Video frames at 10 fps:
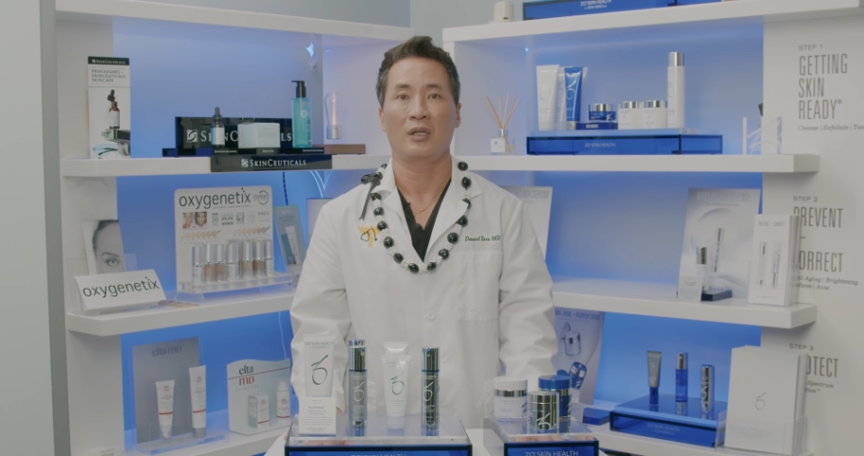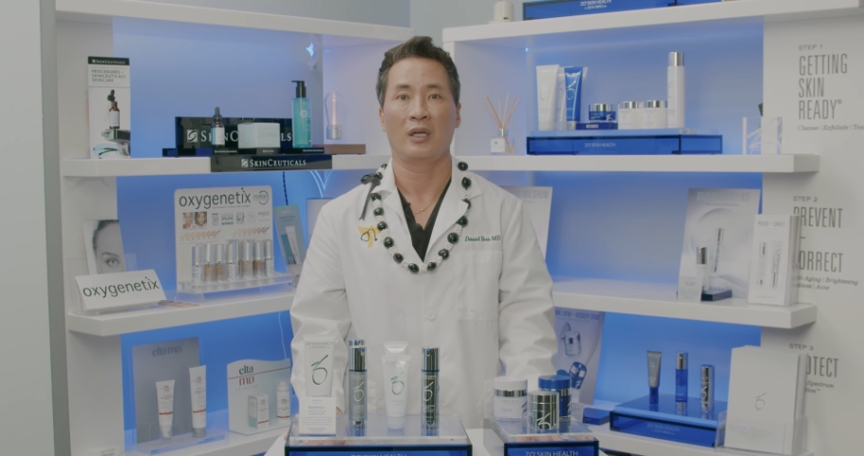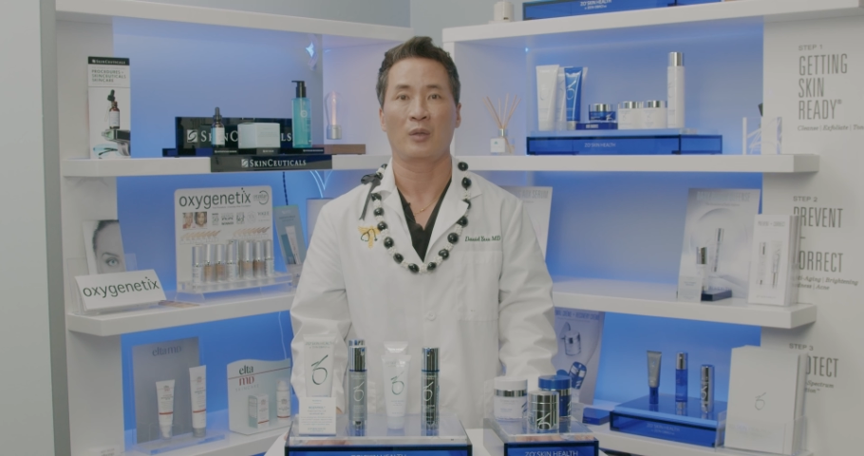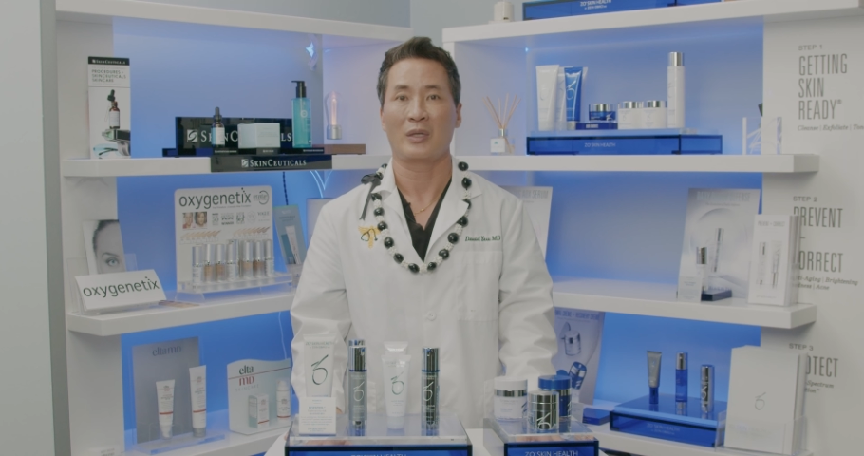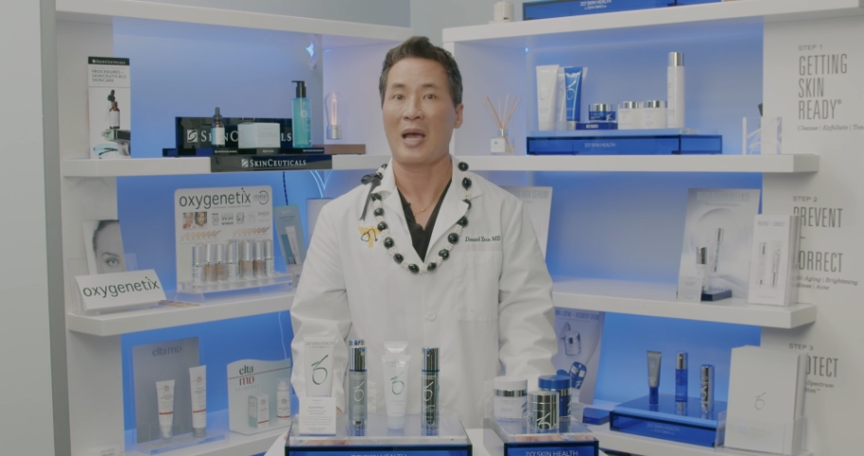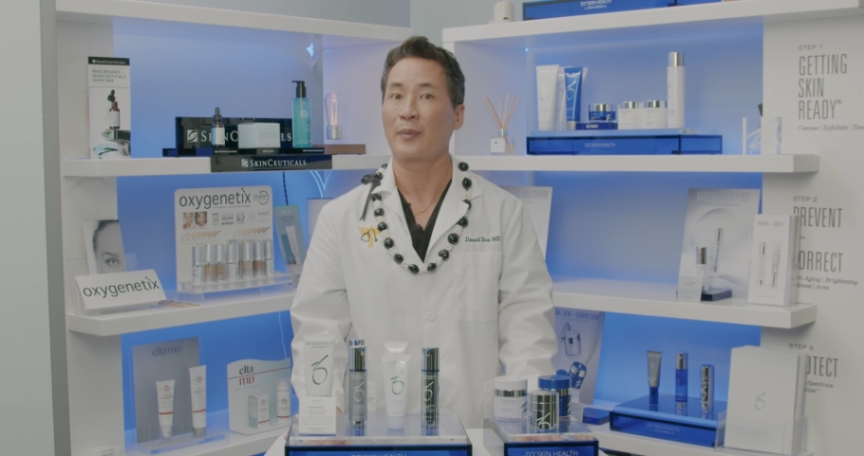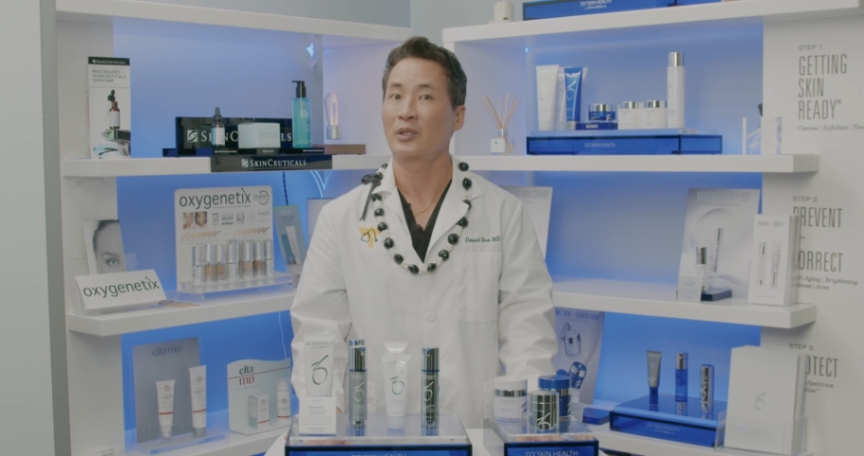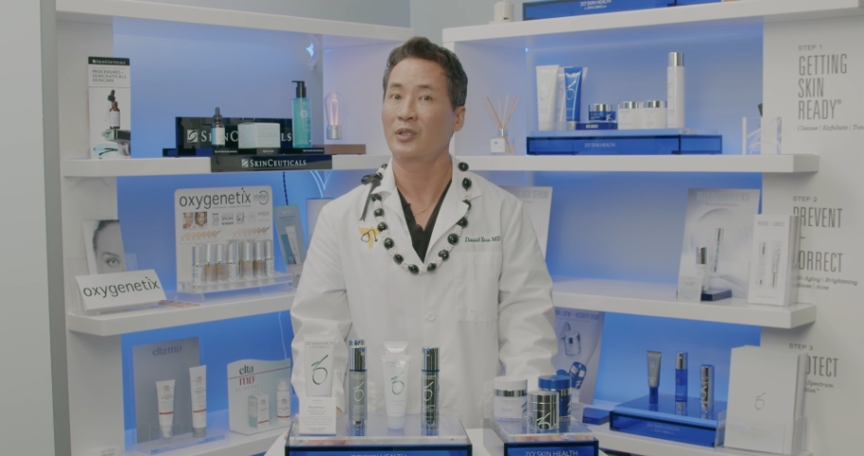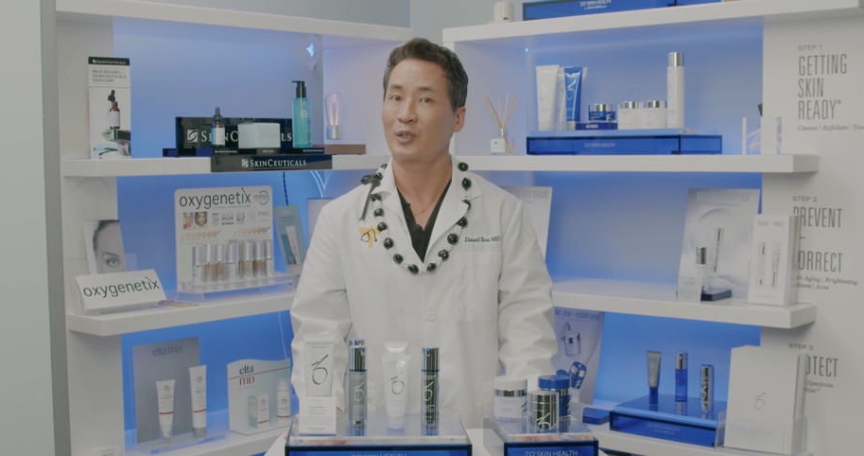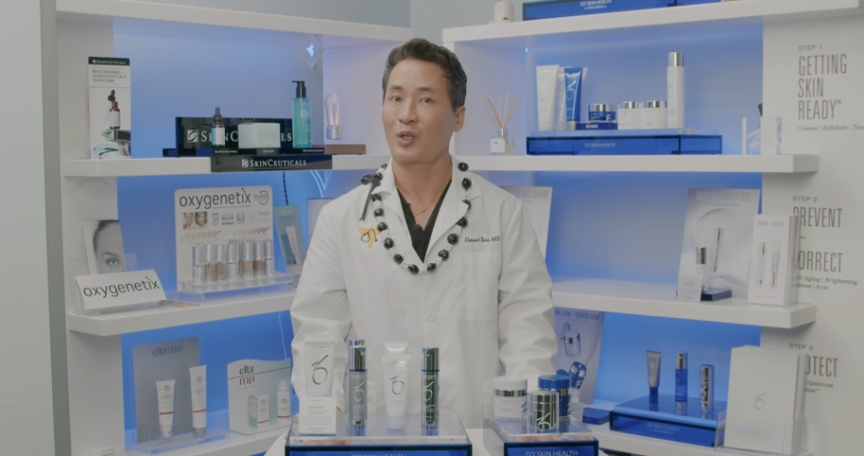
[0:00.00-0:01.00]
and we'll be happy to
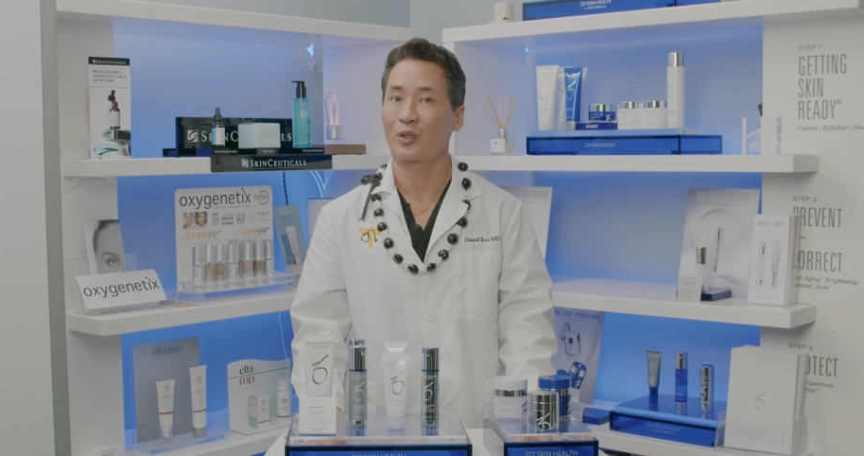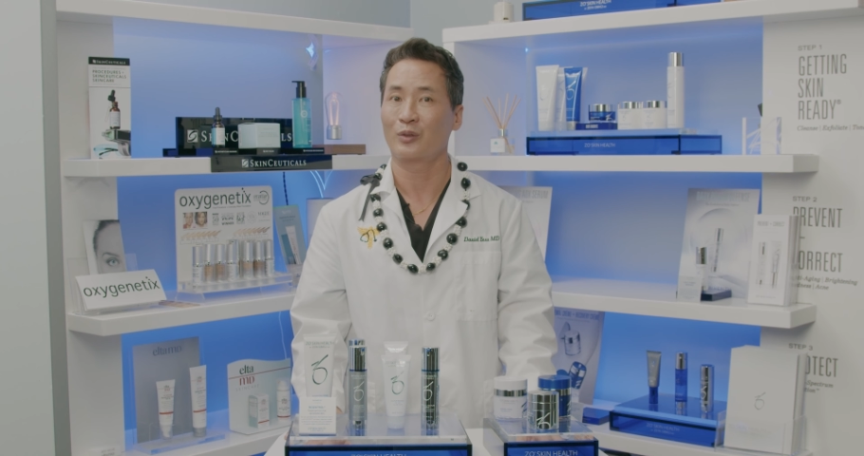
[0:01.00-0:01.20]
take care of